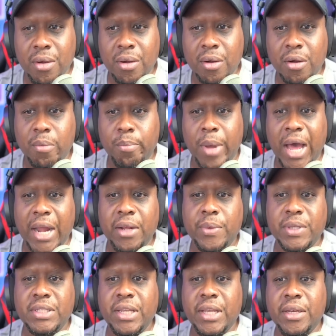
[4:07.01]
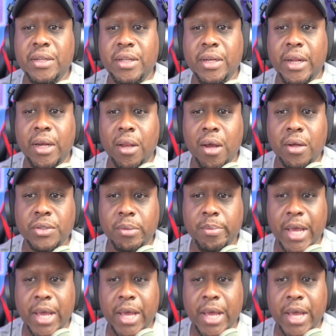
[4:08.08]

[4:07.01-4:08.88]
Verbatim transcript: Her body was hidden in a laundry